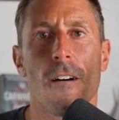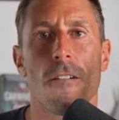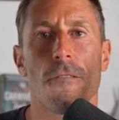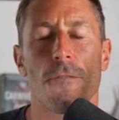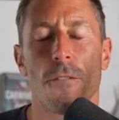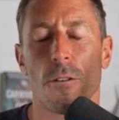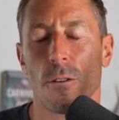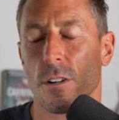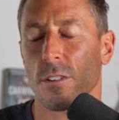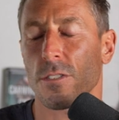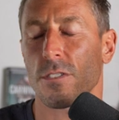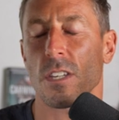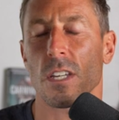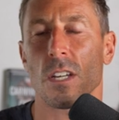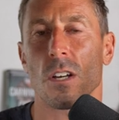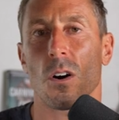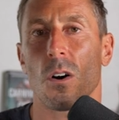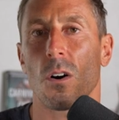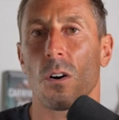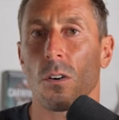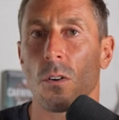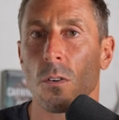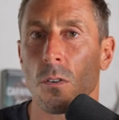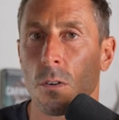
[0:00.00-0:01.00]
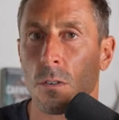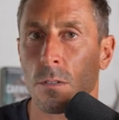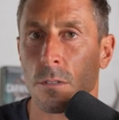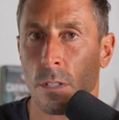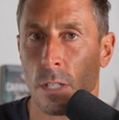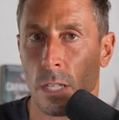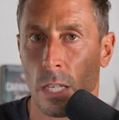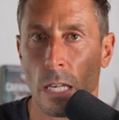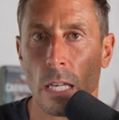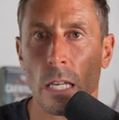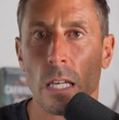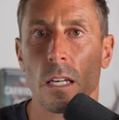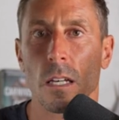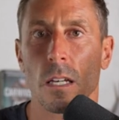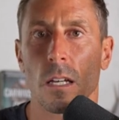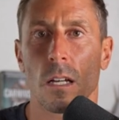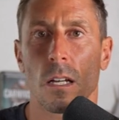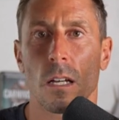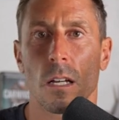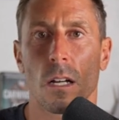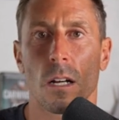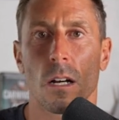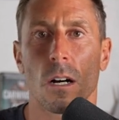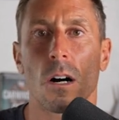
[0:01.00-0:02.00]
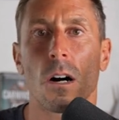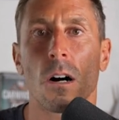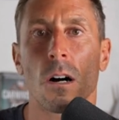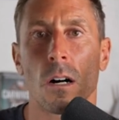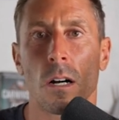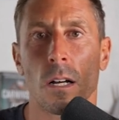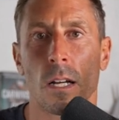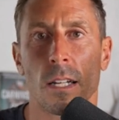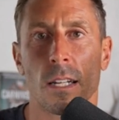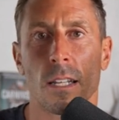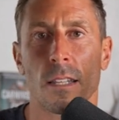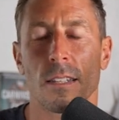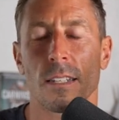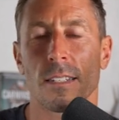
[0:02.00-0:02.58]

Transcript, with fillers: focusing only on